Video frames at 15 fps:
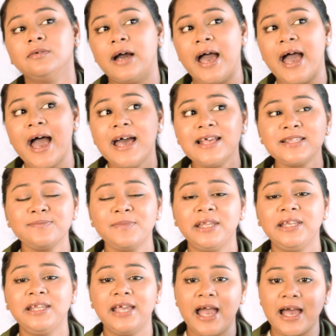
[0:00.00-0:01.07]
as
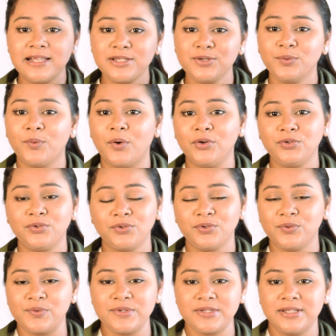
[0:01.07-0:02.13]
many as you want to
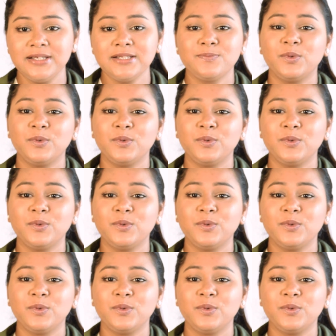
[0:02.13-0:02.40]
use this,